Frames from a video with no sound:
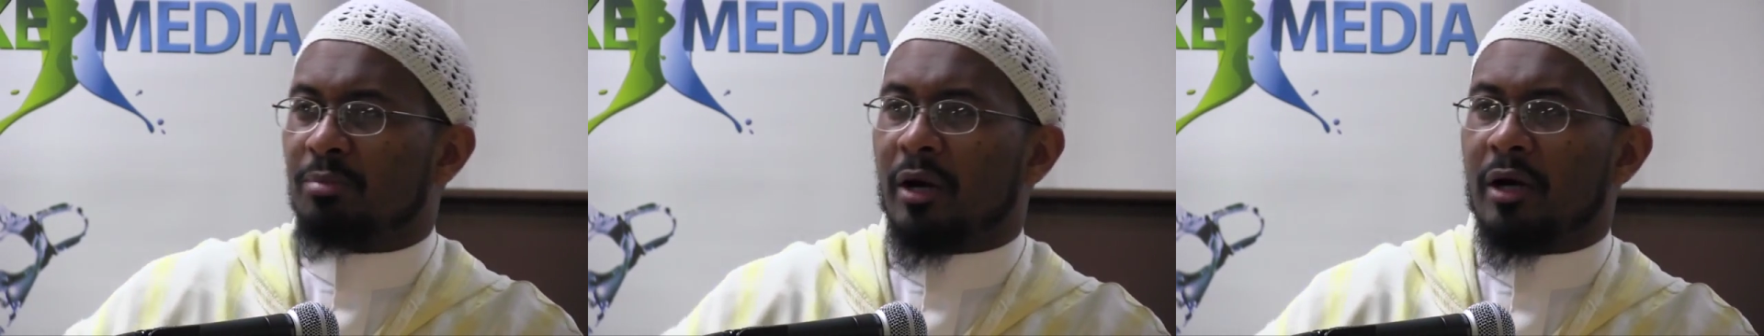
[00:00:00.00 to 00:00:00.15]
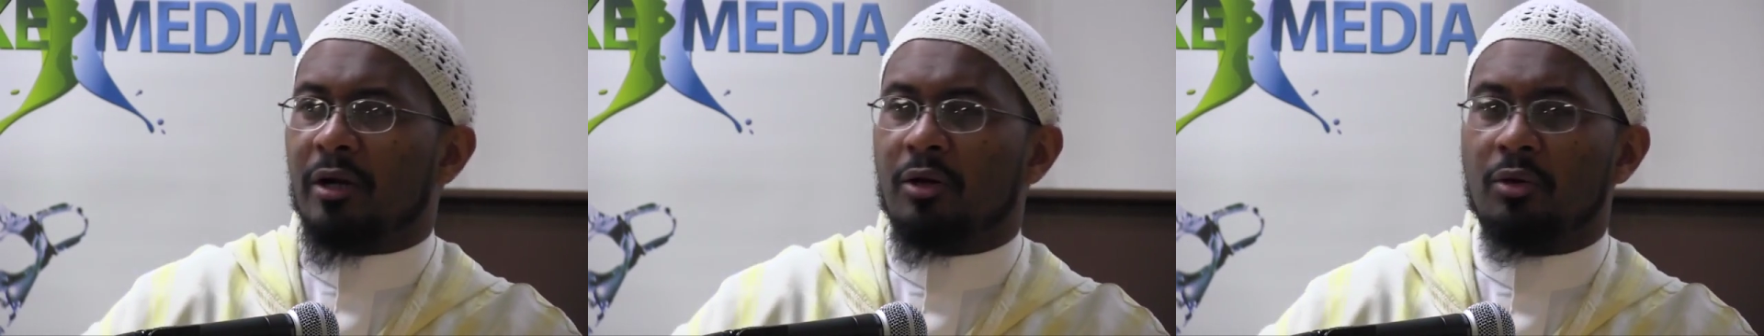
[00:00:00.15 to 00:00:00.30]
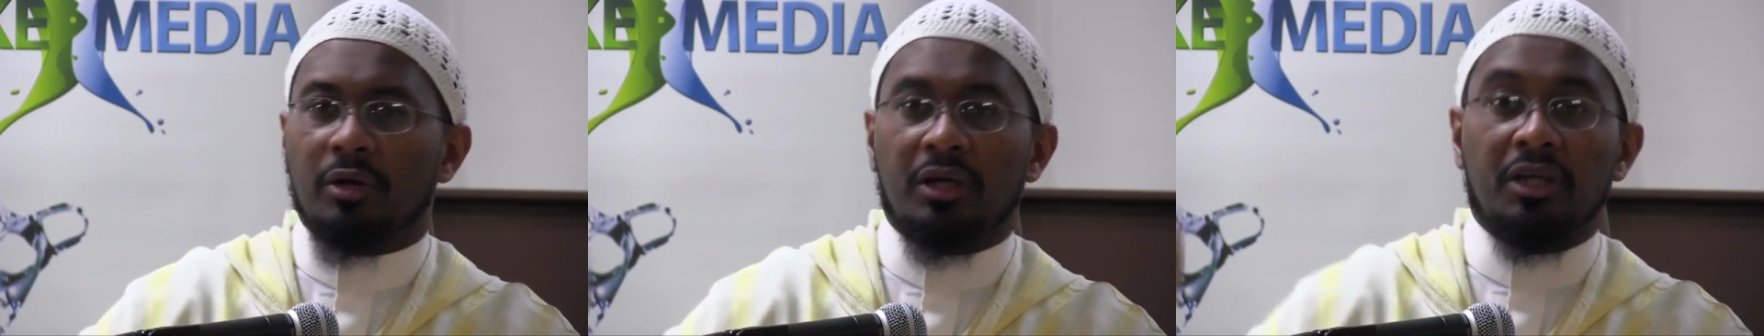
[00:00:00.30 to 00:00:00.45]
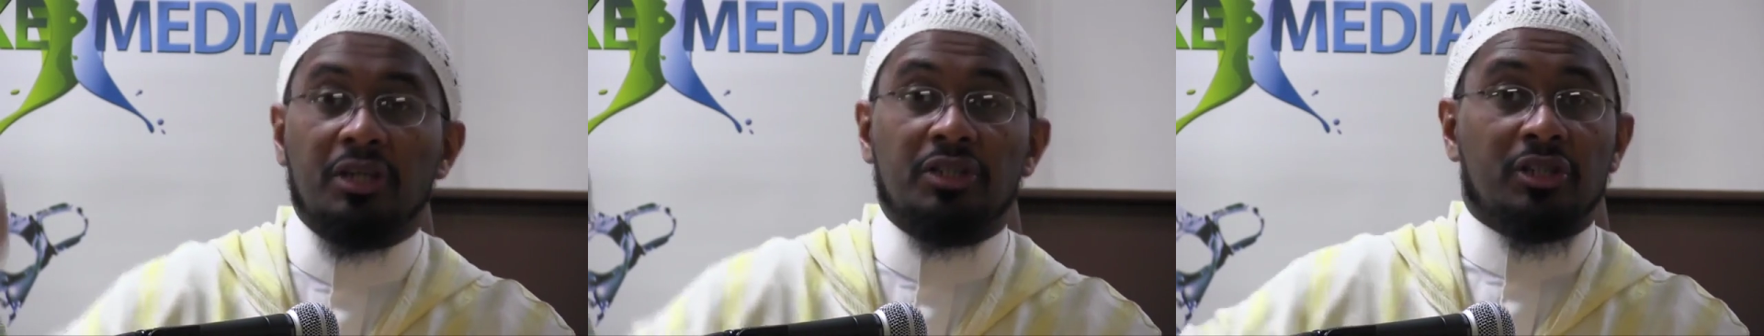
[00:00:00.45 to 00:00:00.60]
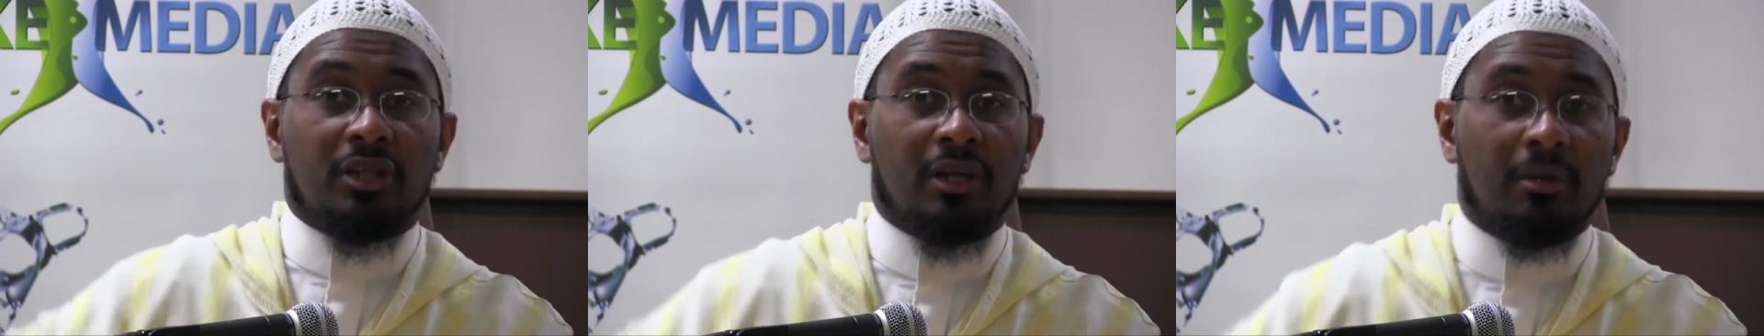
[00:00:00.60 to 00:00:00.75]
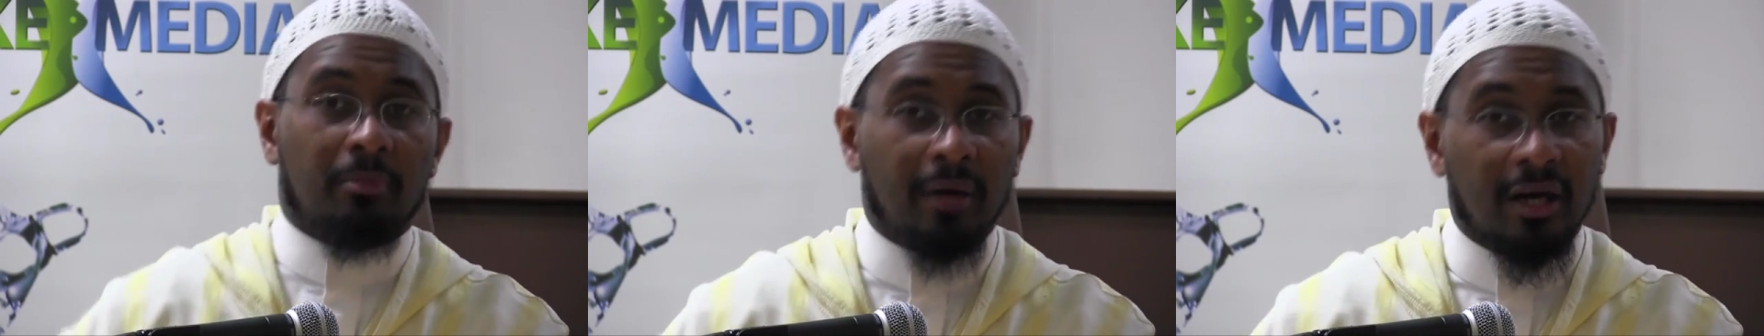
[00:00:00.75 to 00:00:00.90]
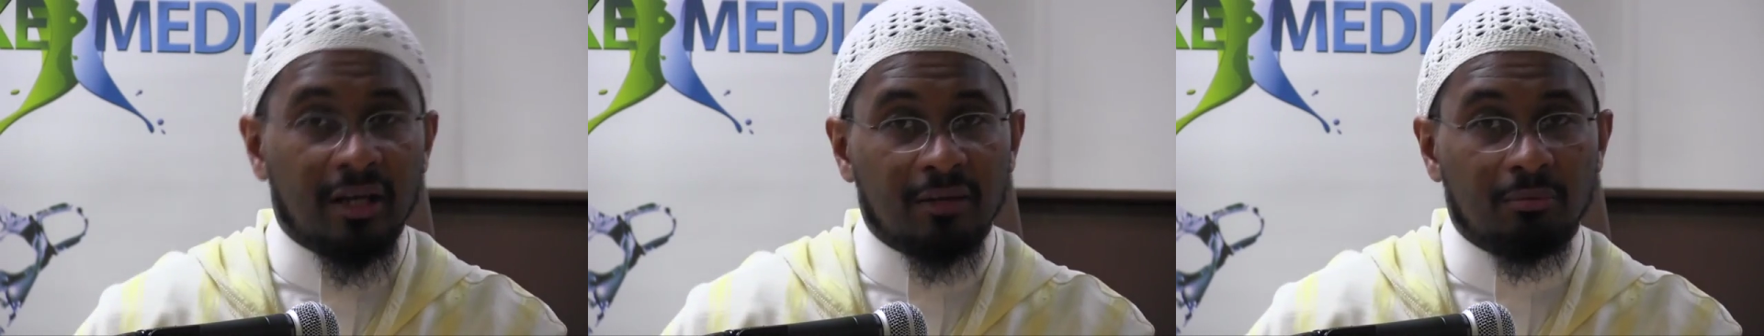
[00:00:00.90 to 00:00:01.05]
by you. He's in
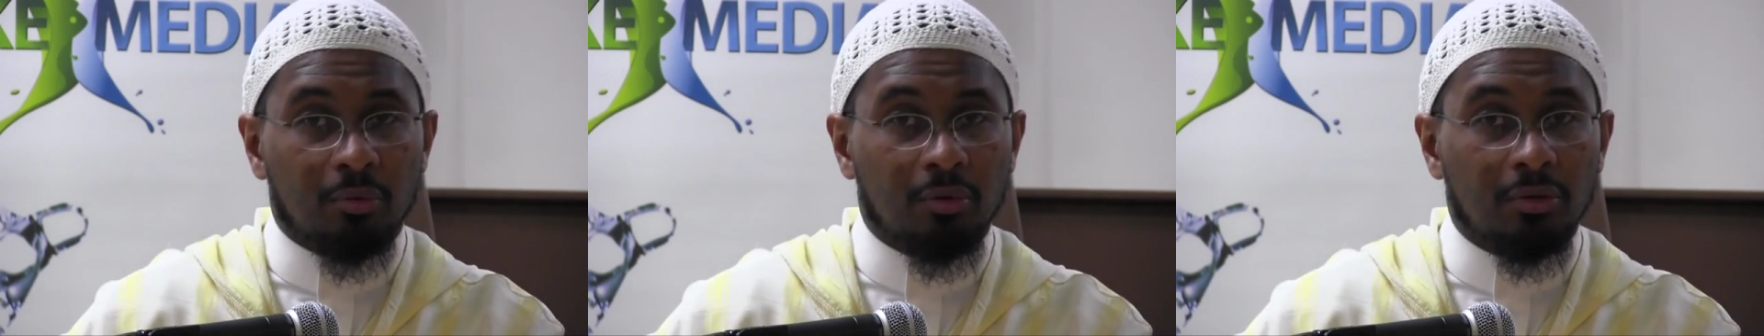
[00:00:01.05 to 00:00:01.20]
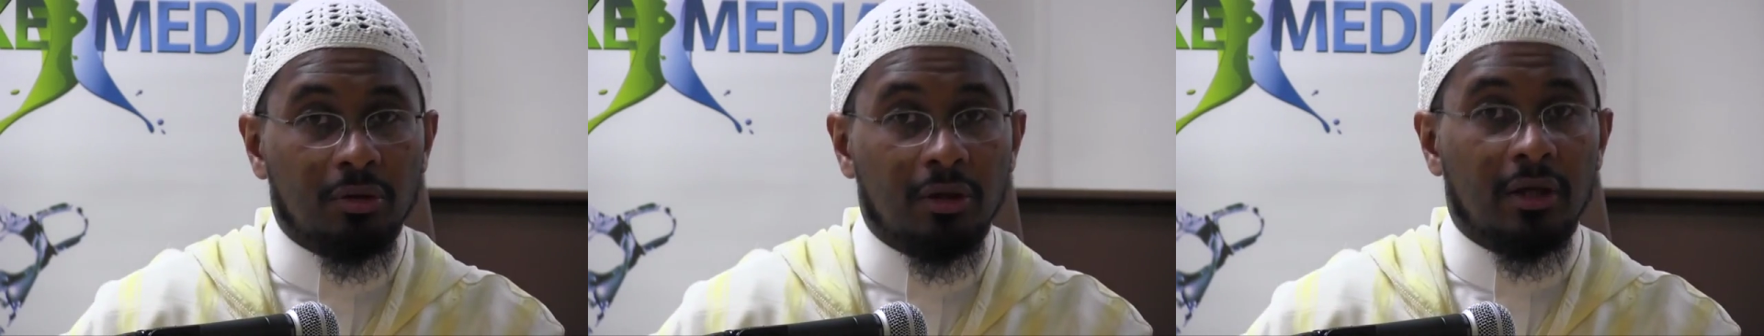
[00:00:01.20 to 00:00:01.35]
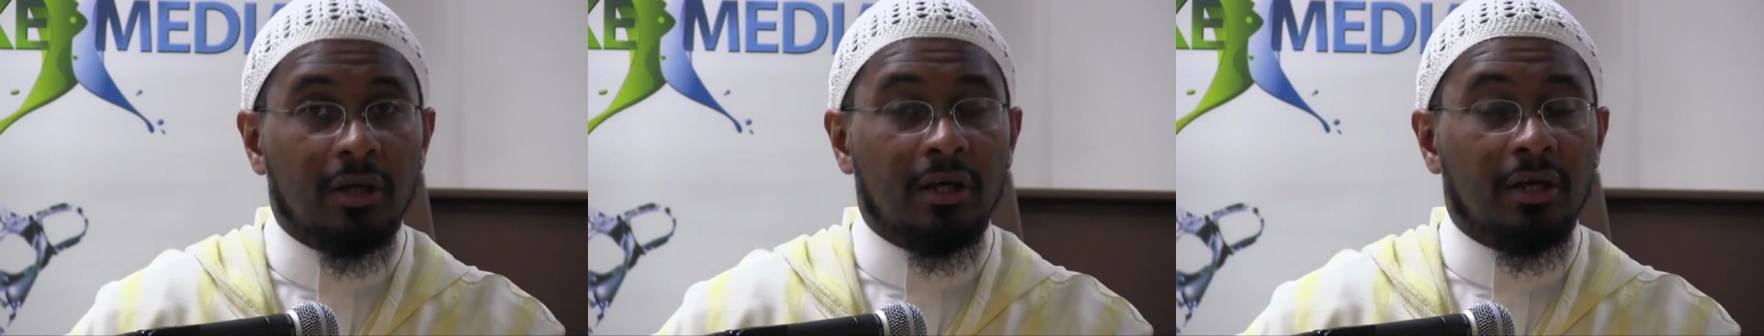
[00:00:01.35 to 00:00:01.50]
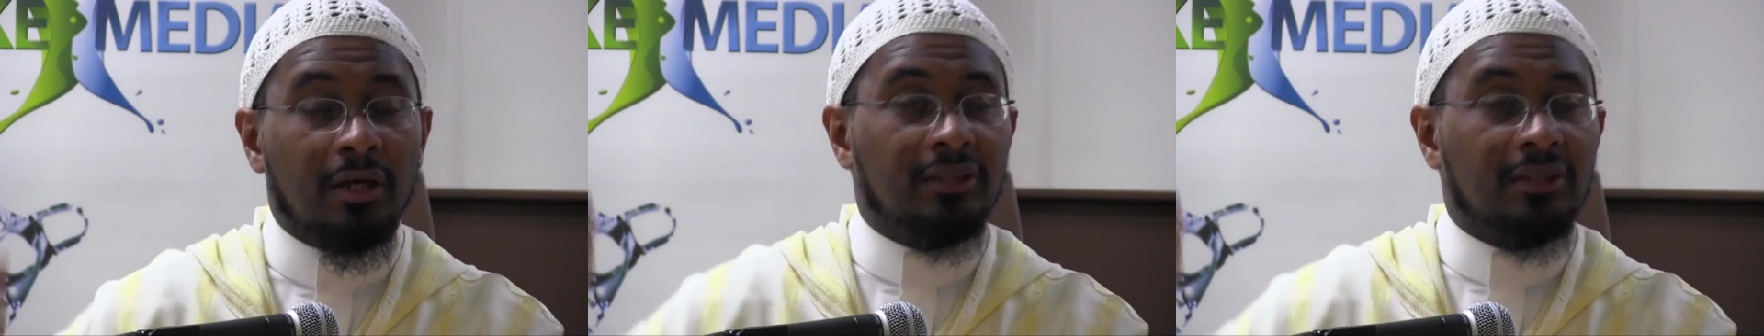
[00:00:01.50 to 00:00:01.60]
a bad mood.